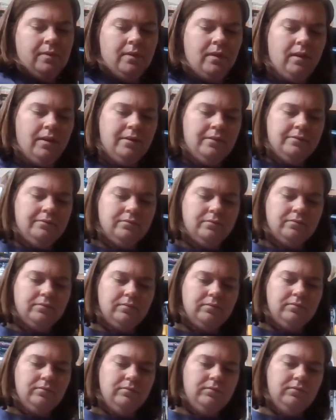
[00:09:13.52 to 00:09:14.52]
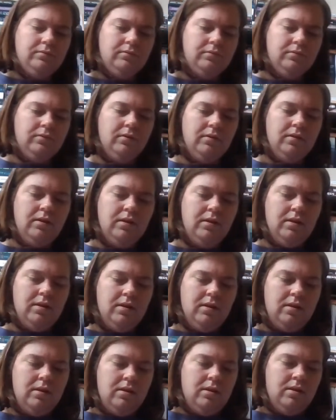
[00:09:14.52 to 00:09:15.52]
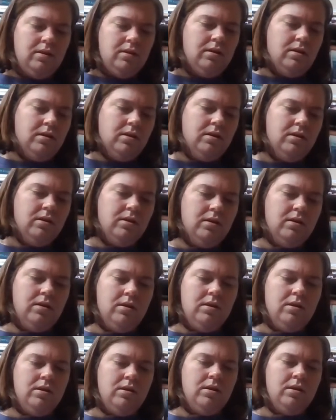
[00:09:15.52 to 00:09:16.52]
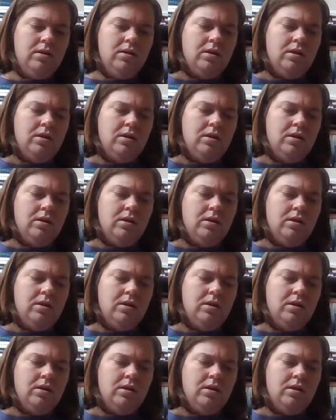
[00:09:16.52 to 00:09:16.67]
Nothing is said.